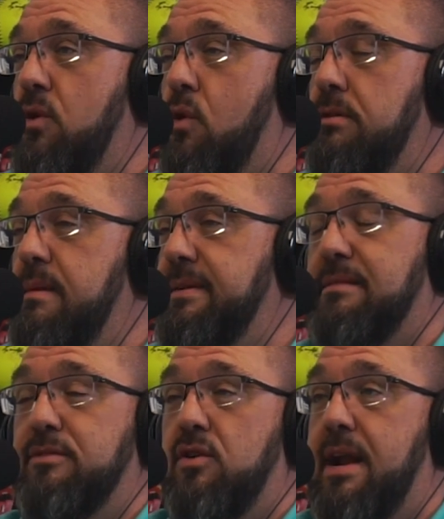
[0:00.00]
Gordon. Maybe
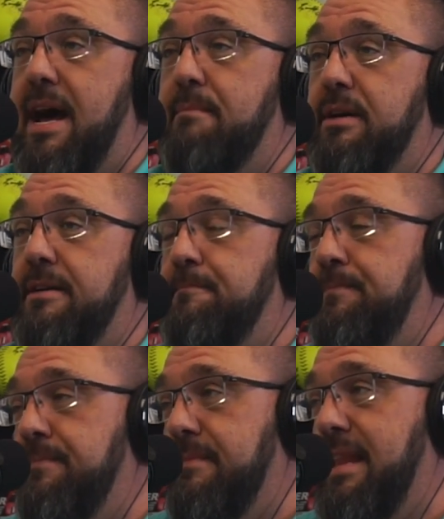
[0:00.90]
something's going on. But
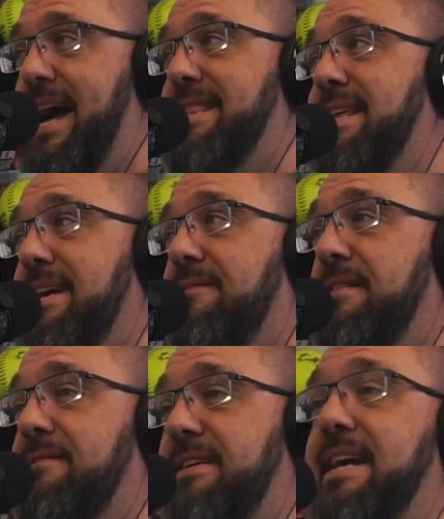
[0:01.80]
I think
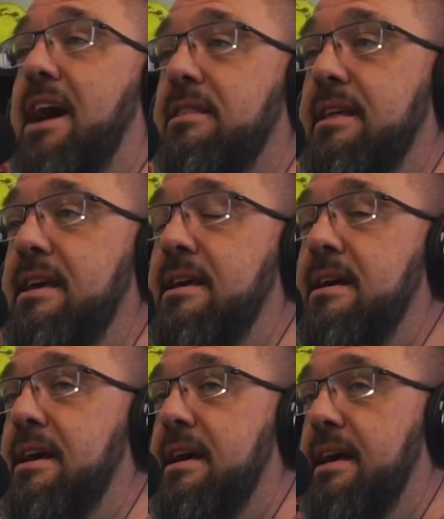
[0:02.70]
if he's healthy,
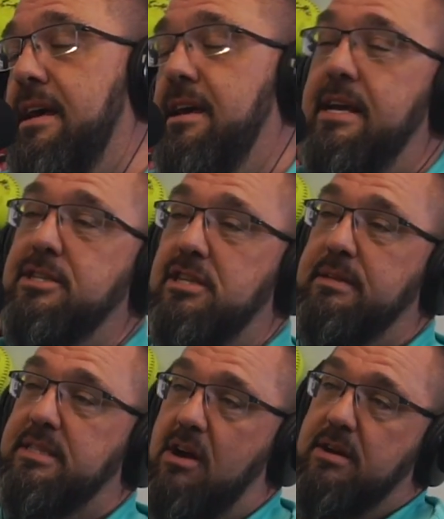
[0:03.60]
he should
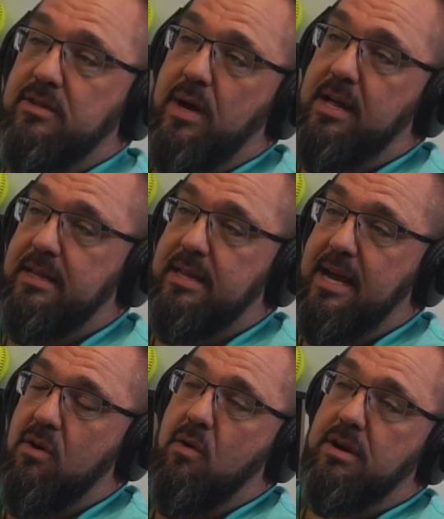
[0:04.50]
be starting as well
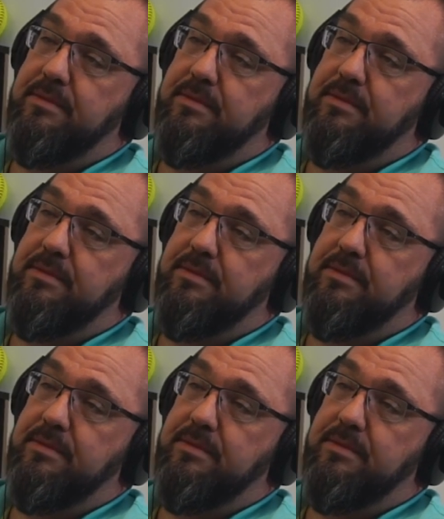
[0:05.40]
at corner.